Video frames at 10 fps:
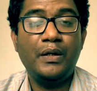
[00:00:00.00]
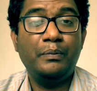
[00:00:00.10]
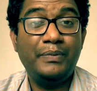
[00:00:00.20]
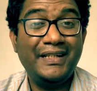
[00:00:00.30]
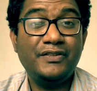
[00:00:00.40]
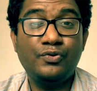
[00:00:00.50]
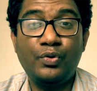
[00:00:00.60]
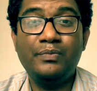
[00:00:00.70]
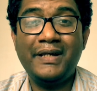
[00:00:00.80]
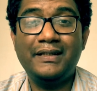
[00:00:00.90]
Please
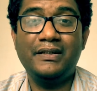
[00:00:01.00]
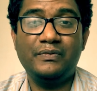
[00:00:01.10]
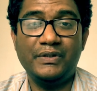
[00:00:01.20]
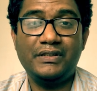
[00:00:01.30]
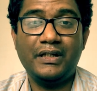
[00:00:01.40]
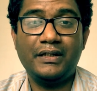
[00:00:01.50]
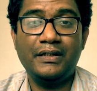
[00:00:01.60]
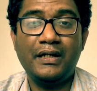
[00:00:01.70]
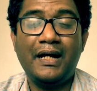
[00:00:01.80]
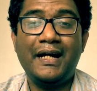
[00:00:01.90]
don't make this mistake.
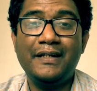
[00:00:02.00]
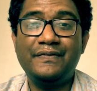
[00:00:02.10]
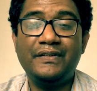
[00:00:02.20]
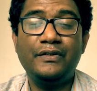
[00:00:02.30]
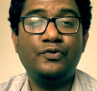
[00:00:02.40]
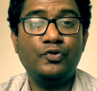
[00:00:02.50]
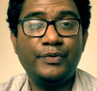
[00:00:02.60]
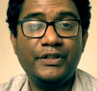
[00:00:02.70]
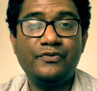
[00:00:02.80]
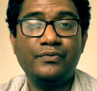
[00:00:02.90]
I have seen too
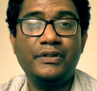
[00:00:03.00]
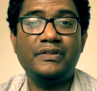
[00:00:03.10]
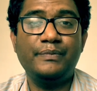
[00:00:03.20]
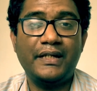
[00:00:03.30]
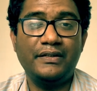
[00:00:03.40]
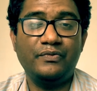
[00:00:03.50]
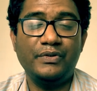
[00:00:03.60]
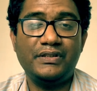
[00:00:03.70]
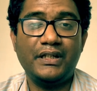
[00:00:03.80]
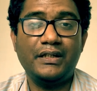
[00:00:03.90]
many students make this
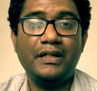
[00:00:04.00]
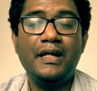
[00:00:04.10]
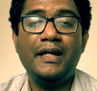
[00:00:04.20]
mistake.